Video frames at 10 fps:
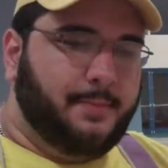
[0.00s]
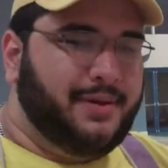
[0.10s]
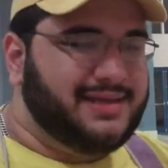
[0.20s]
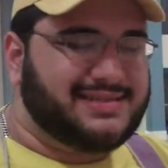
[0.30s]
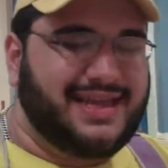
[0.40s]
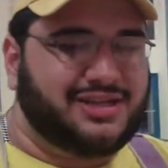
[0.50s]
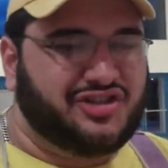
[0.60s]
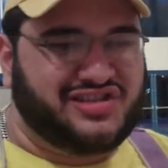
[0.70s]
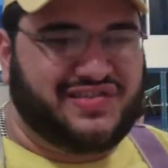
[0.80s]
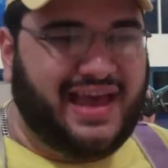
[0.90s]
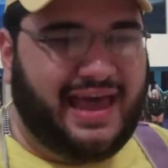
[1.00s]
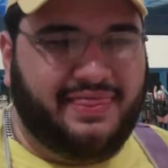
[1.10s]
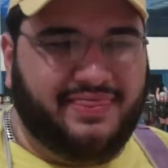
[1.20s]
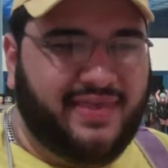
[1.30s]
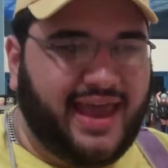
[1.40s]
but it's not just that.
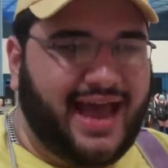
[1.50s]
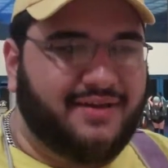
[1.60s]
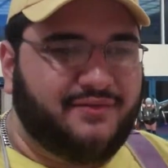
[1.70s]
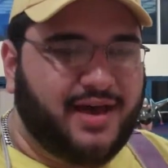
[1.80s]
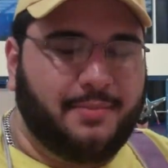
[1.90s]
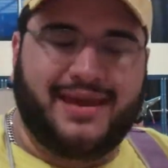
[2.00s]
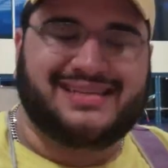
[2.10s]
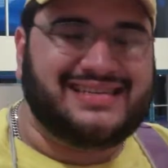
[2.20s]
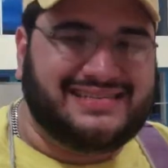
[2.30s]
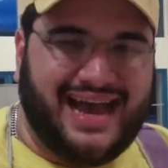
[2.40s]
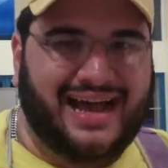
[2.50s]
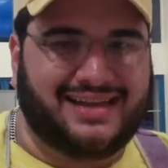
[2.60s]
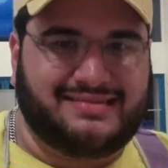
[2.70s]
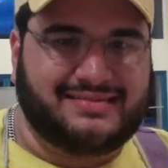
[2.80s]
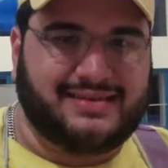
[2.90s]
They have amazing
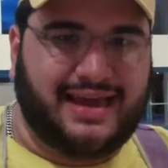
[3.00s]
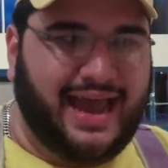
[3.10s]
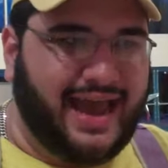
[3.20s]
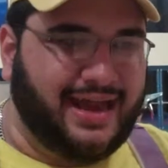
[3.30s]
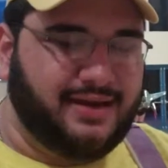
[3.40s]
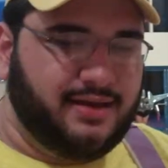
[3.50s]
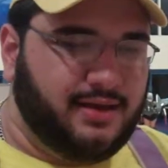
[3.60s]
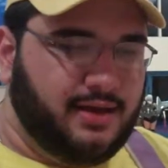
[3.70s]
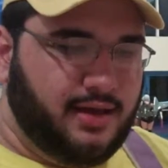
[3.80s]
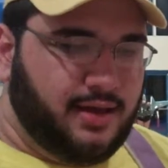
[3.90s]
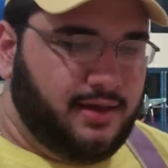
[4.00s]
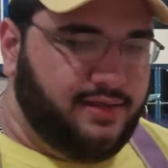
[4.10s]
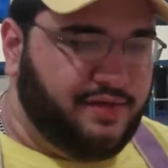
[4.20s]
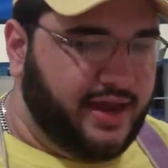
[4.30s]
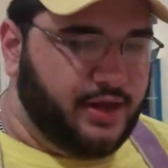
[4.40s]
talent and
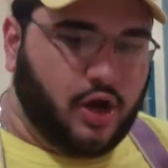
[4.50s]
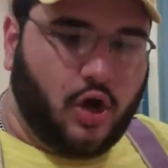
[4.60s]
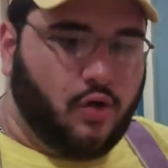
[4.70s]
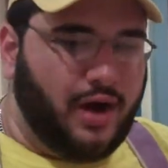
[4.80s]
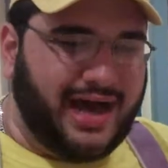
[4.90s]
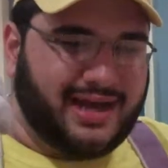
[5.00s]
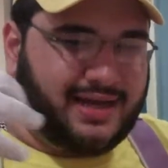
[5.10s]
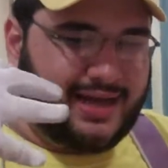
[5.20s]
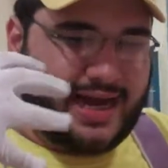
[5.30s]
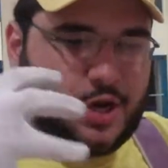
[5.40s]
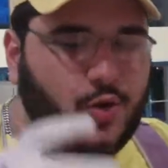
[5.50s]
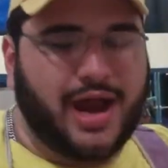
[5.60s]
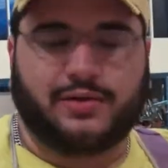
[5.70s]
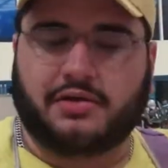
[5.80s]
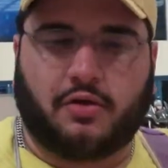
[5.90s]
they know how to
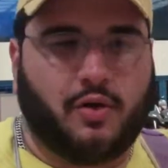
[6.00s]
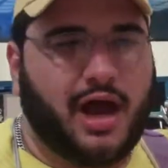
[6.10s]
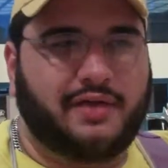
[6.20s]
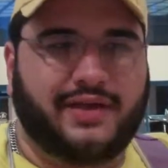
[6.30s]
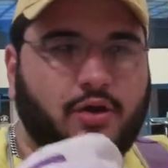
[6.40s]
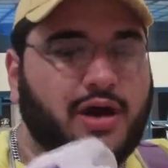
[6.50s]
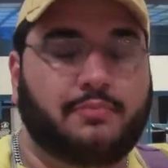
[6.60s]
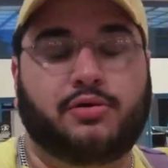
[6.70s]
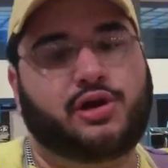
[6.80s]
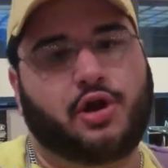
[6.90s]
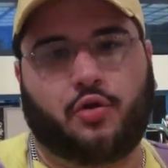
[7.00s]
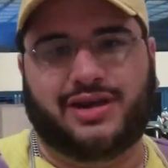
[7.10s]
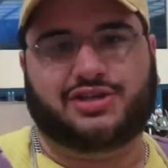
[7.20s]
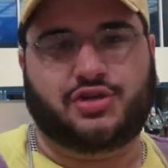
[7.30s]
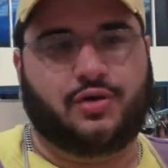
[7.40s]
interact with the crowd. They know how to put on a
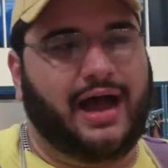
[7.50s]
great show.